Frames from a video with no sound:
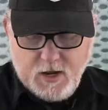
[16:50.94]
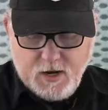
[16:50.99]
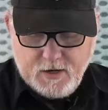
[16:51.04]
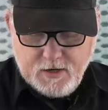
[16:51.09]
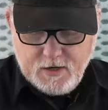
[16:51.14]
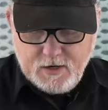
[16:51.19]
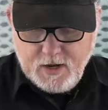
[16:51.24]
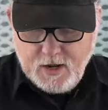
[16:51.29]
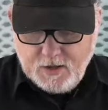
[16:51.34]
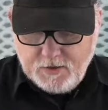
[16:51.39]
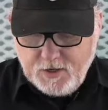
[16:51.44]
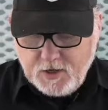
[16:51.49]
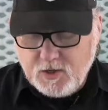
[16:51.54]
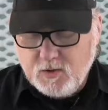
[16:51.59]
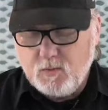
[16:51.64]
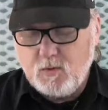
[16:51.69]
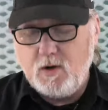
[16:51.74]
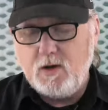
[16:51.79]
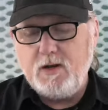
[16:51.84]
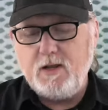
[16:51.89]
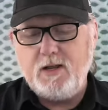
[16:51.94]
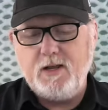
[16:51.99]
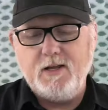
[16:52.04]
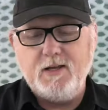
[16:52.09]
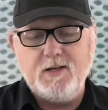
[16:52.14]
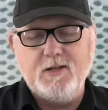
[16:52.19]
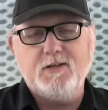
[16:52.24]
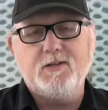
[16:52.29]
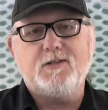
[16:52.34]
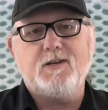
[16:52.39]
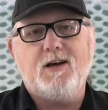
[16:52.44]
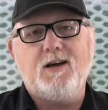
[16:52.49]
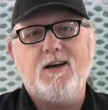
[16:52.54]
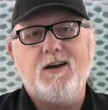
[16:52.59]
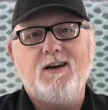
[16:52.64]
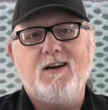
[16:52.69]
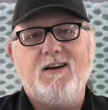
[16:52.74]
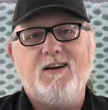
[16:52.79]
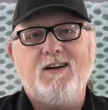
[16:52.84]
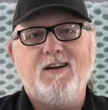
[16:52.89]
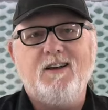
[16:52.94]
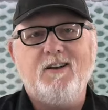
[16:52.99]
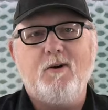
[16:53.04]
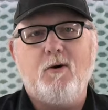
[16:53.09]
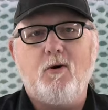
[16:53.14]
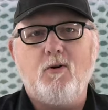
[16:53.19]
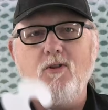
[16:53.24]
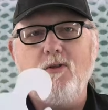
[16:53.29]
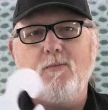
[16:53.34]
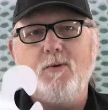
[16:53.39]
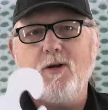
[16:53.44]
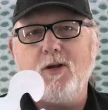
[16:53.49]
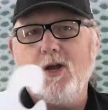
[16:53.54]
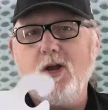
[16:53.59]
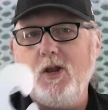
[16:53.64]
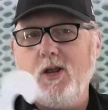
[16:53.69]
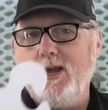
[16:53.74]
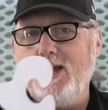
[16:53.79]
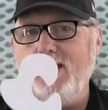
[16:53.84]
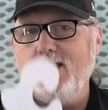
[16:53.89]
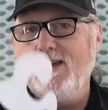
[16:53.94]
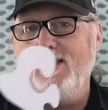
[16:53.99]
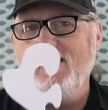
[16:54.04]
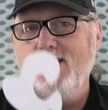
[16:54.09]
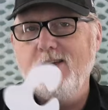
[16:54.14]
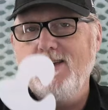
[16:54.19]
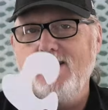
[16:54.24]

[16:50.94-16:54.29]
And then this one is uh, an oldie but goodie.